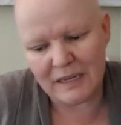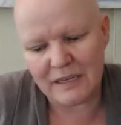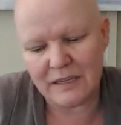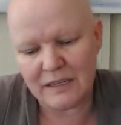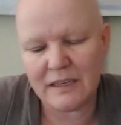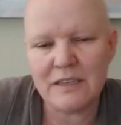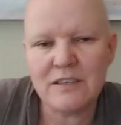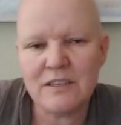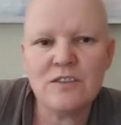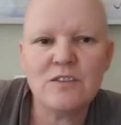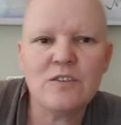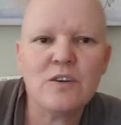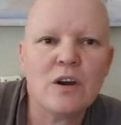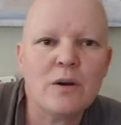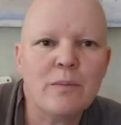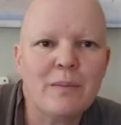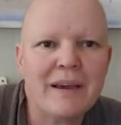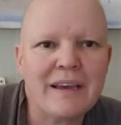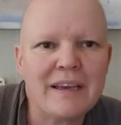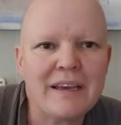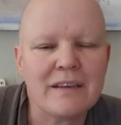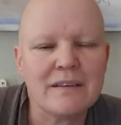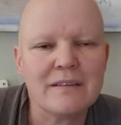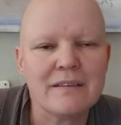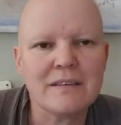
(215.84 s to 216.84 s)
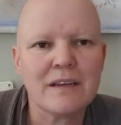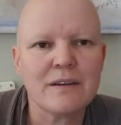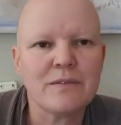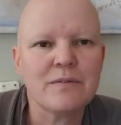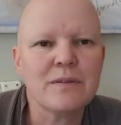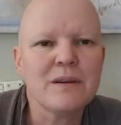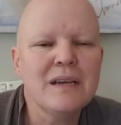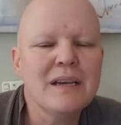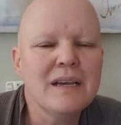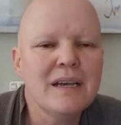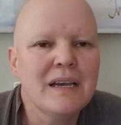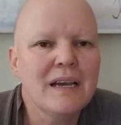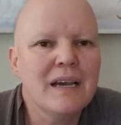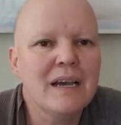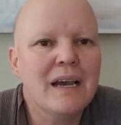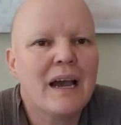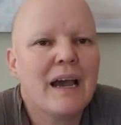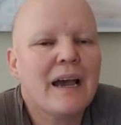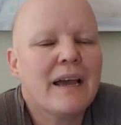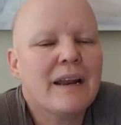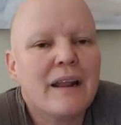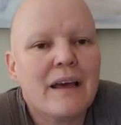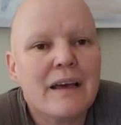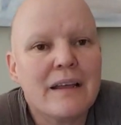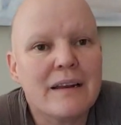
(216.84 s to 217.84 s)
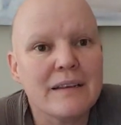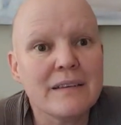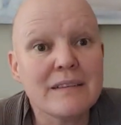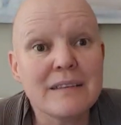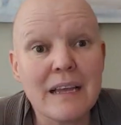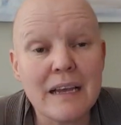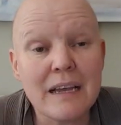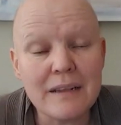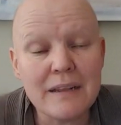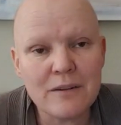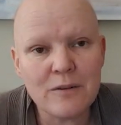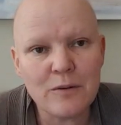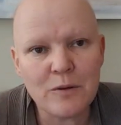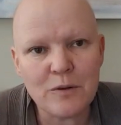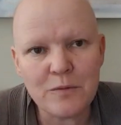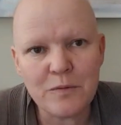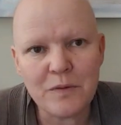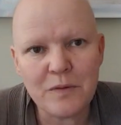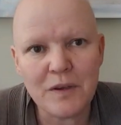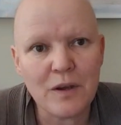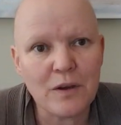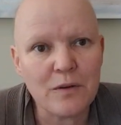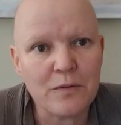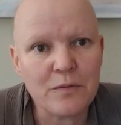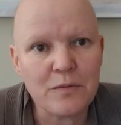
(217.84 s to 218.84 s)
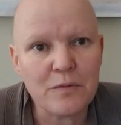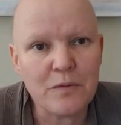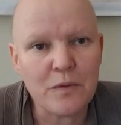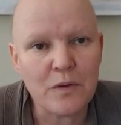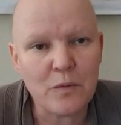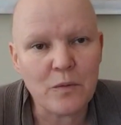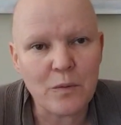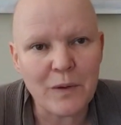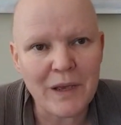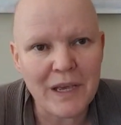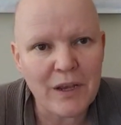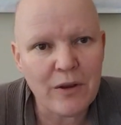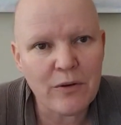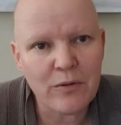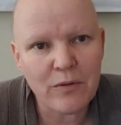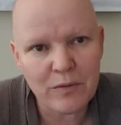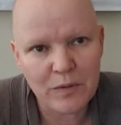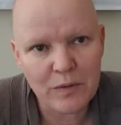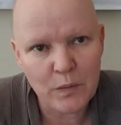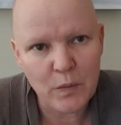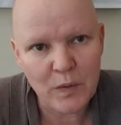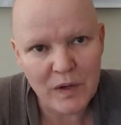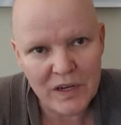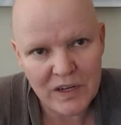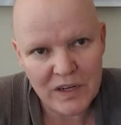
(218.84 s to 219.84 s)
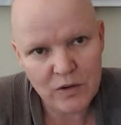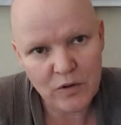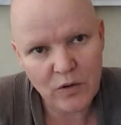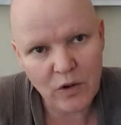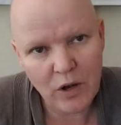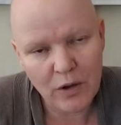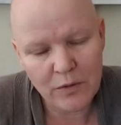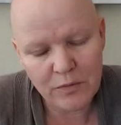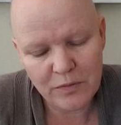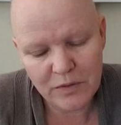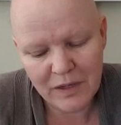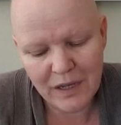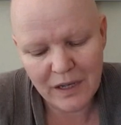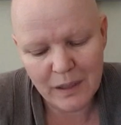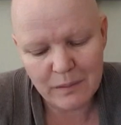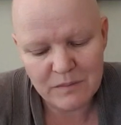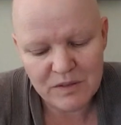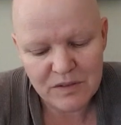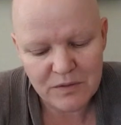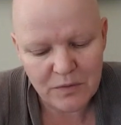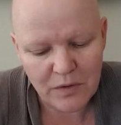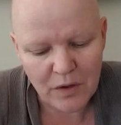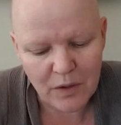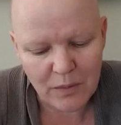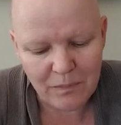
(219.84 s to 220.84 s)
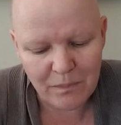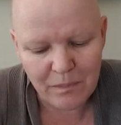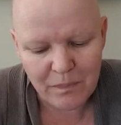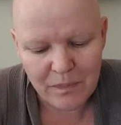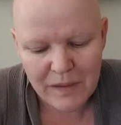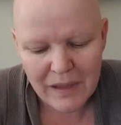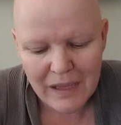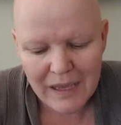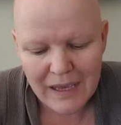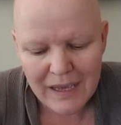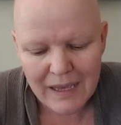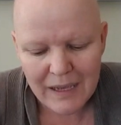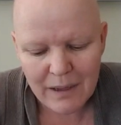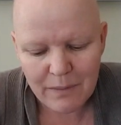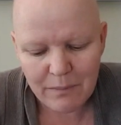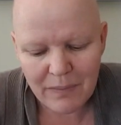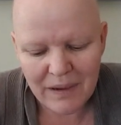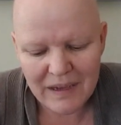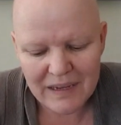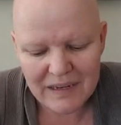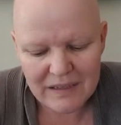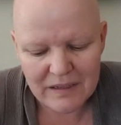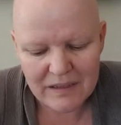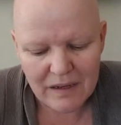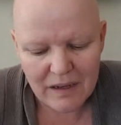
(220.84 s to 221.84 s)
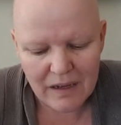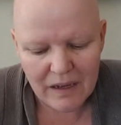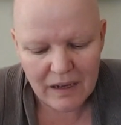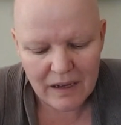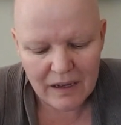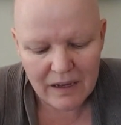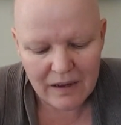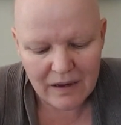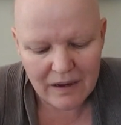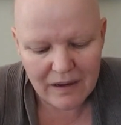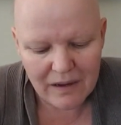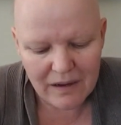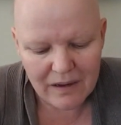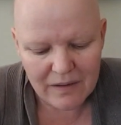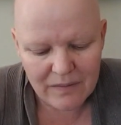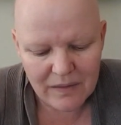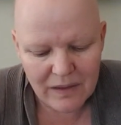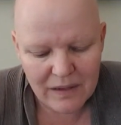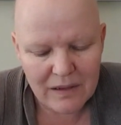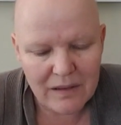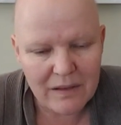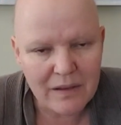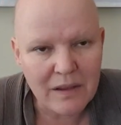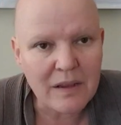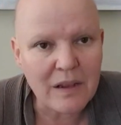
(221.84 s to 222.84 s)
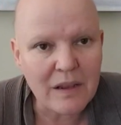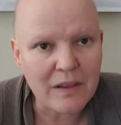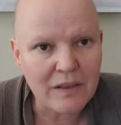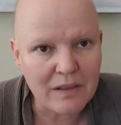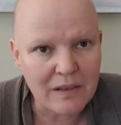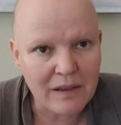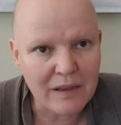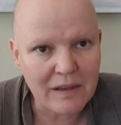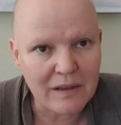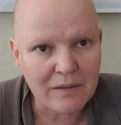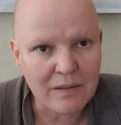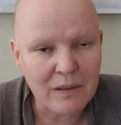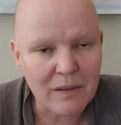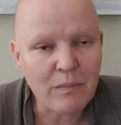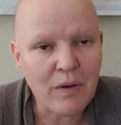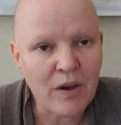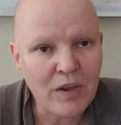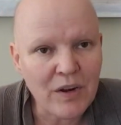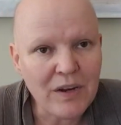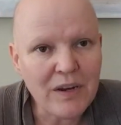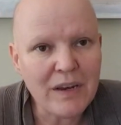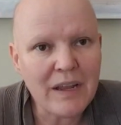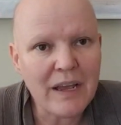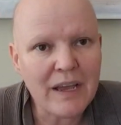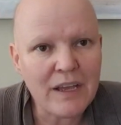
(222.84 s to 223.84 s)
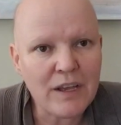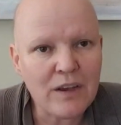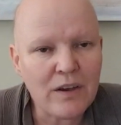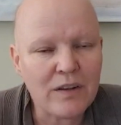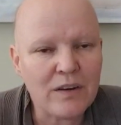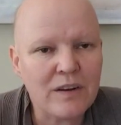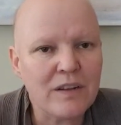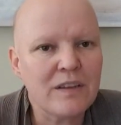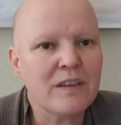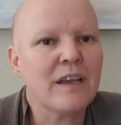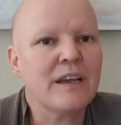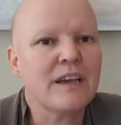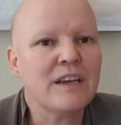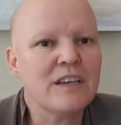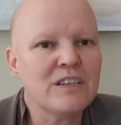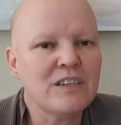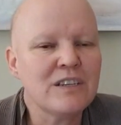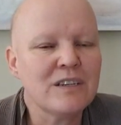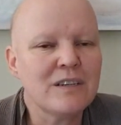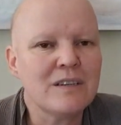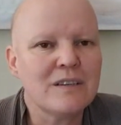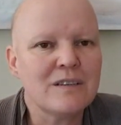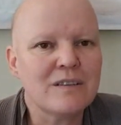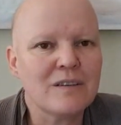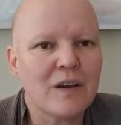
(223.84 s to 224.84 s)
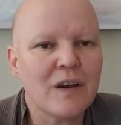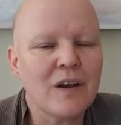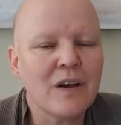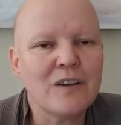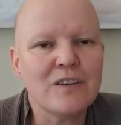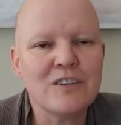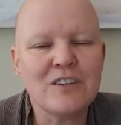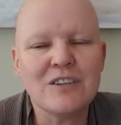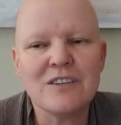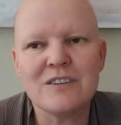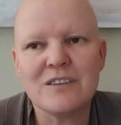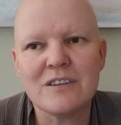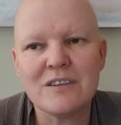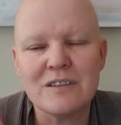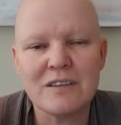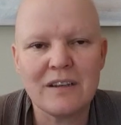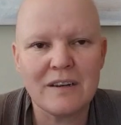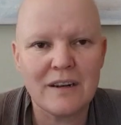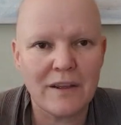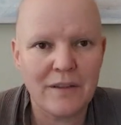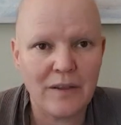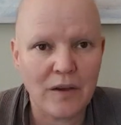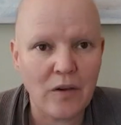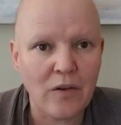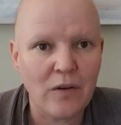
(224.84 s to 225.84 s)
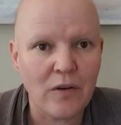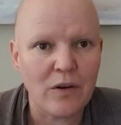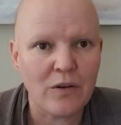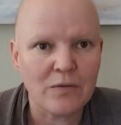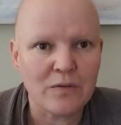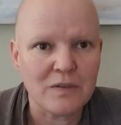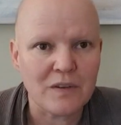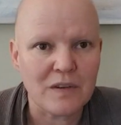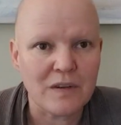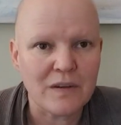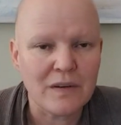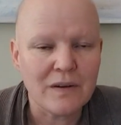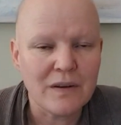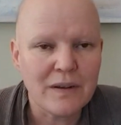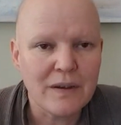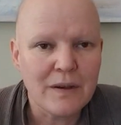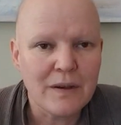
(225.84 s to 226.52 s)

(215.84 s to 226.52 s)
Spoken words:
and yes, you are making stuff, and I understand that whole thing of where the word craft comes from, but the modern day connotation is, oh, she's just another crafter,